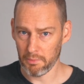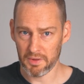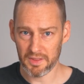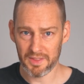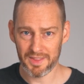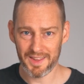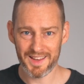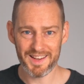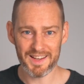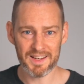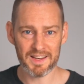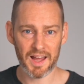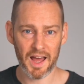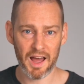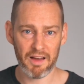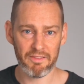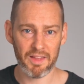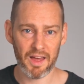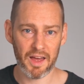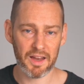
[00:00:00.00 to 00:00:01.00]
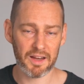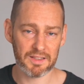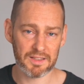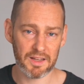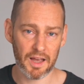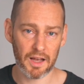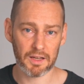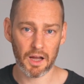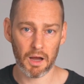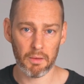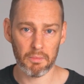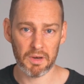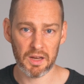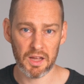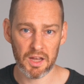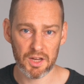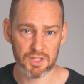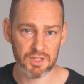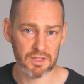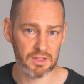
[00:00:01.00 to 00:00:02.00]
but they didn't have that exact
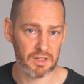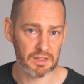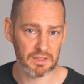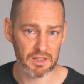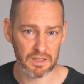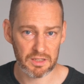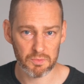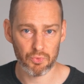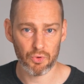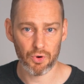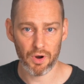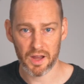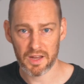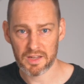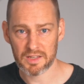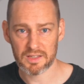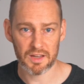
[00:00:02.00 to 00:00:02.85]
combination in this price,